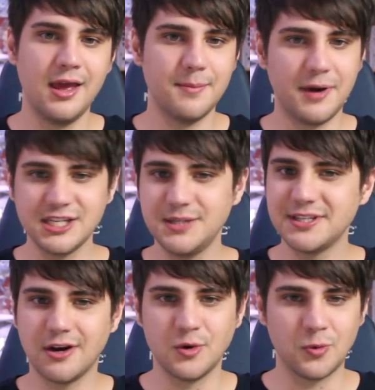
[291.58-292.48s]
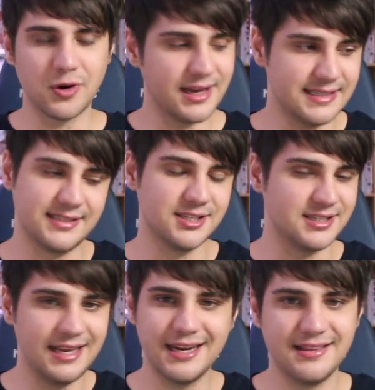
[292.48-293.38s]
Mashima's artwork is
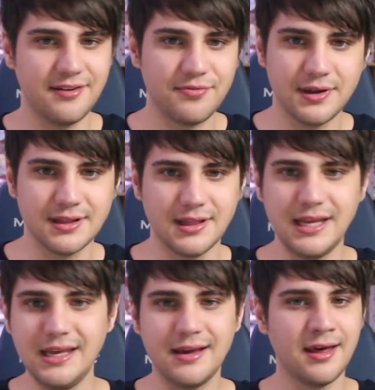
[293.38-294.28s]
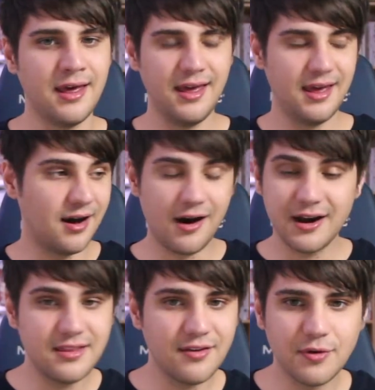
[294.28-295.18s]
just in a different league. on
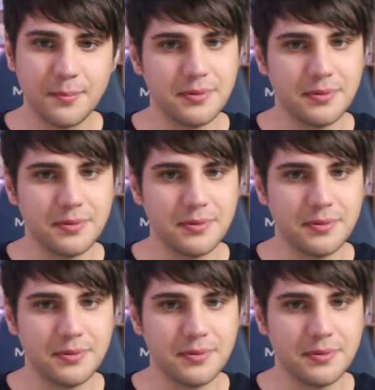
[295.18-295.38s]
a different